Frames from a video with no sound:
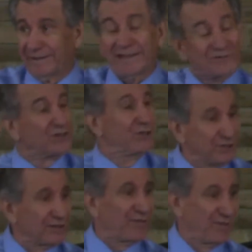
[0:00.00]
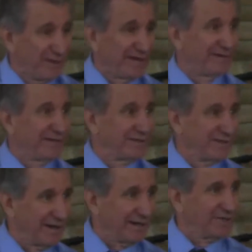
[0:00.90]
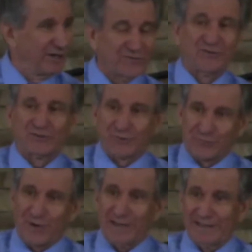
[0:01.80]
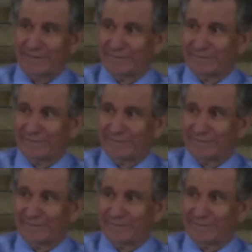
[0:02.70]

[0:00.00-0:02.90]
It's a good thing that God doesn't strike